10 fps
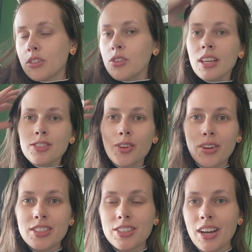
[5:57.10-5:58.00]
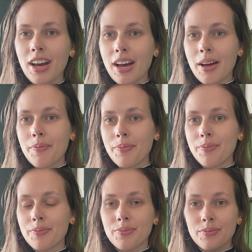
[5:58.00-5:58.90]
So that's good.
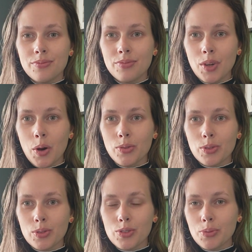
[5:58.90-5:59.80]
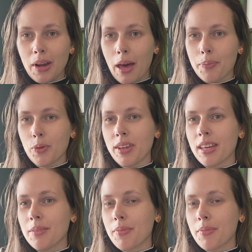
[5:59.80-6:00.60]
Overall, super happy with it.